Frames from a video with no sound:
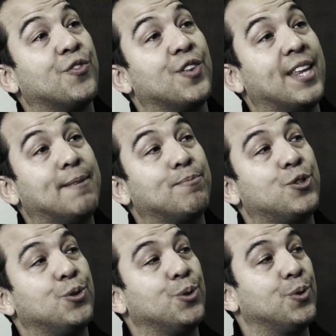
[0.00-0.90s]
for them
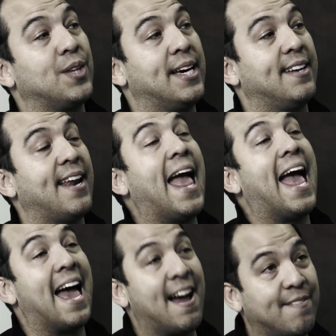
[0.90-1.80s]
to then
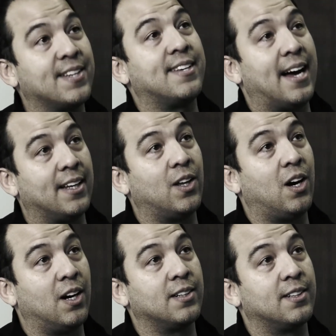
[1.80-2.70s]
have the
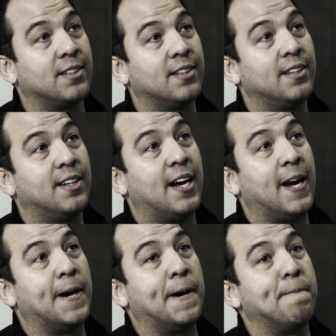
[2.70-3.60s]
dialogue,
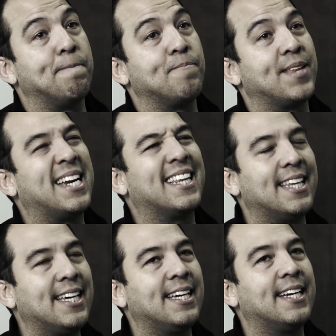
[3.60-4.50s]
um, then I
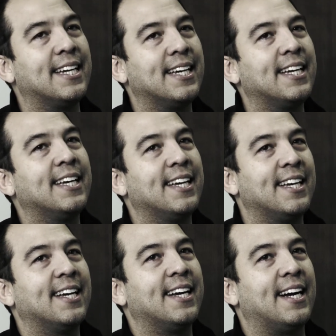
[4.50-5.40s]
think
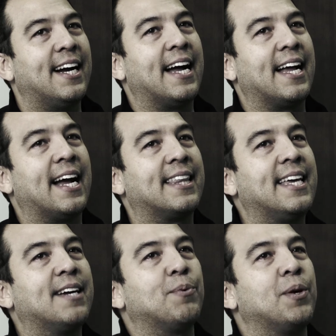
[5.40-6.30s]
I, I
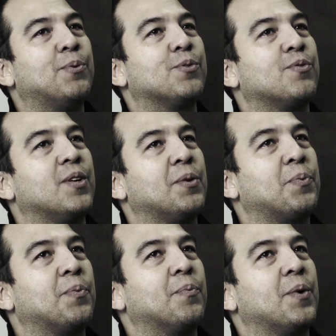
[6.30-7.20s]
think it, it will it,
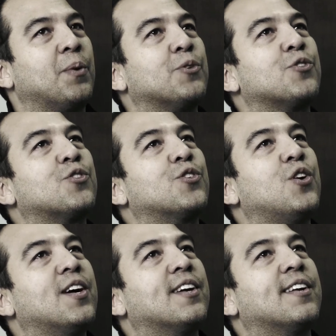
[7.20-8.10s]
it will
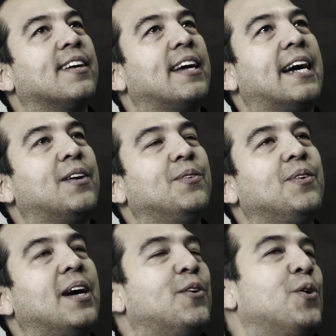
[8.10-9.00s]
start. I don't
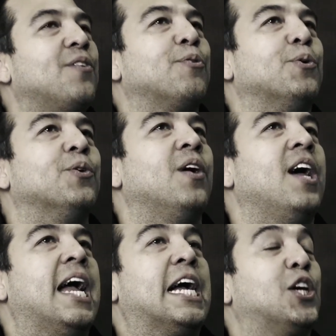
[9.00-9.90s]
I don't know if it will
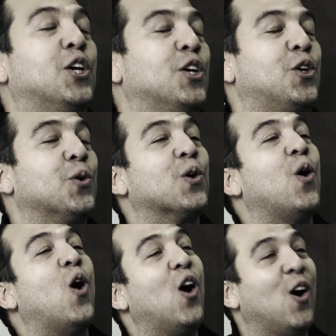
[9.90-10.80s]
cure
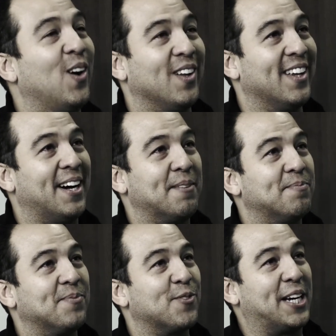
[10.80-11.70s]
all
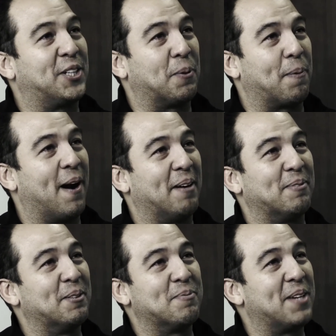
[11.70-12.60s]
um, racial
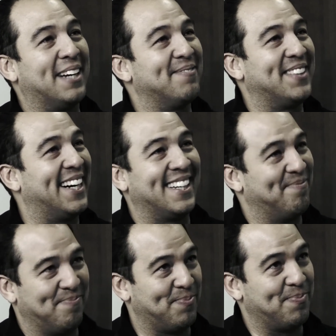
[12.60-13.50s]
problems. I, I,
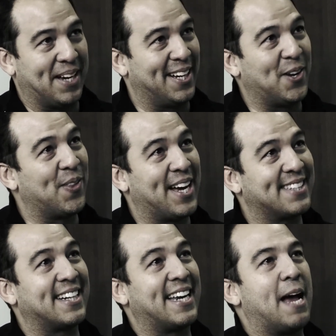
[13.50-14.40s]
I know that's
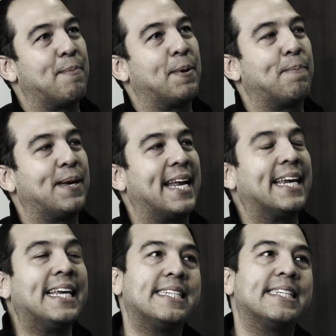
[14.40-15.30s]
not going to happen, but at
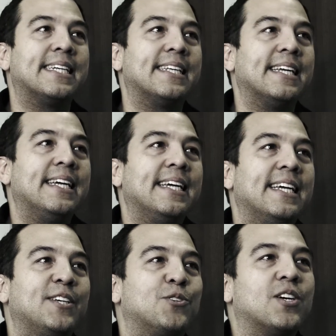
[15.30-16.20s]
least it,
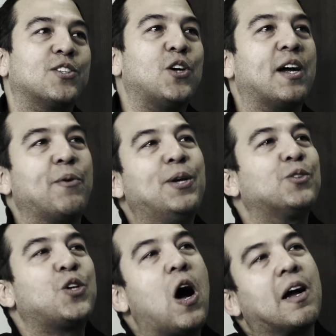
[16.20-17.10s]
you start talking. We don't
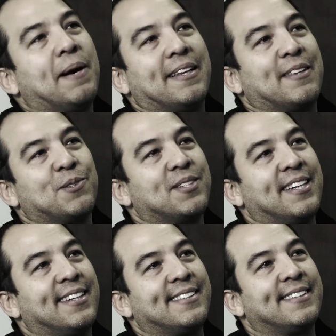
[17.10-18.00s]
talk about those
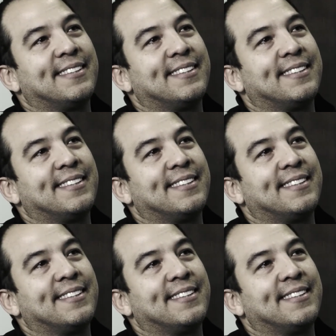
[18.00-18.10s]
things